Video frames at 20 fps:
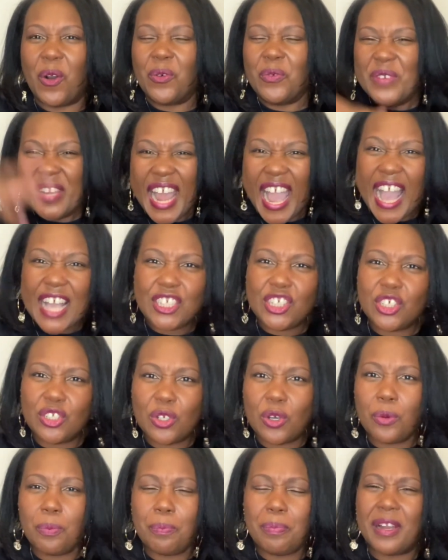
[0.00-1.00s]

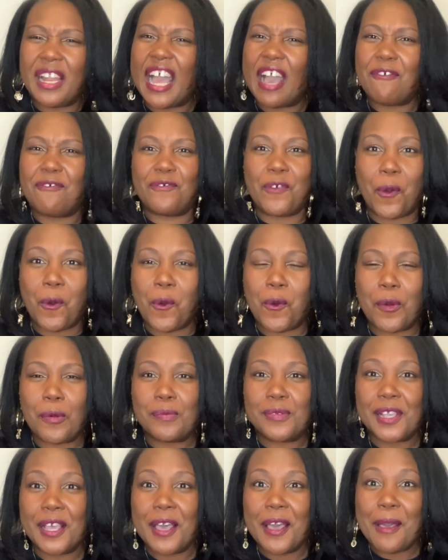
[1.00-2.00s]
national
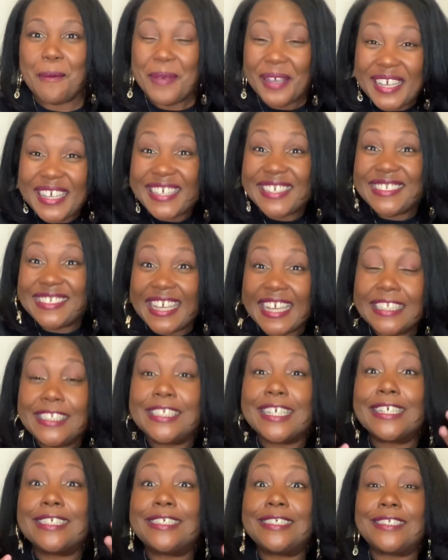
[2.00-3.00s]
platforms because they
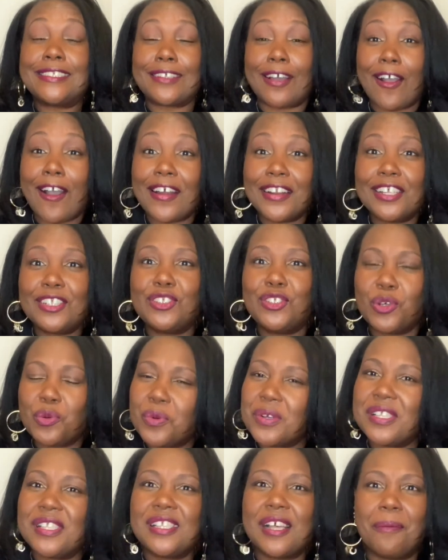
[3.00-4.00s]
just started
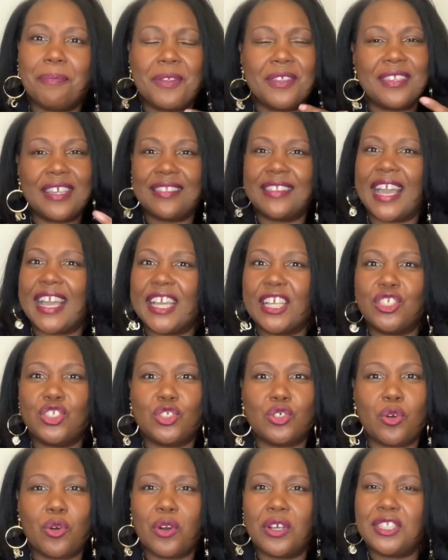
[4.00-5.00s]
doing something that they
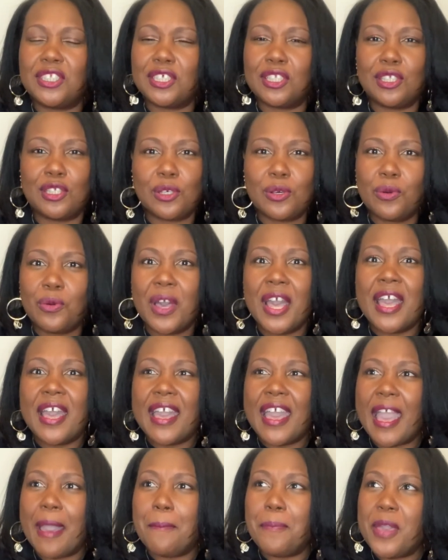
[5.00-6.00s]
enjoyed to do.
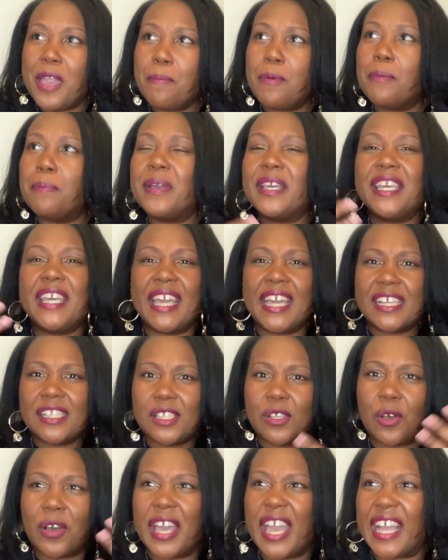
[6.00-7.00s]
And people began
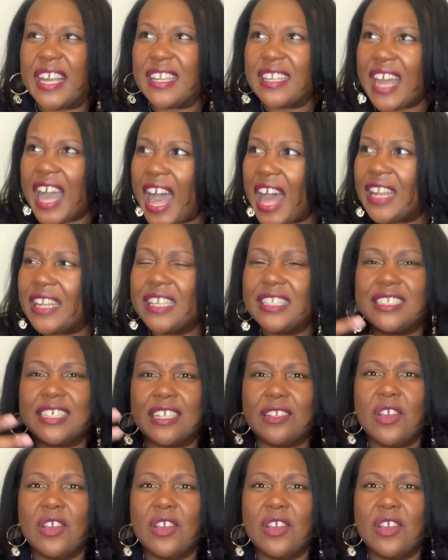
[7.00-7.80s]
to acknowledge and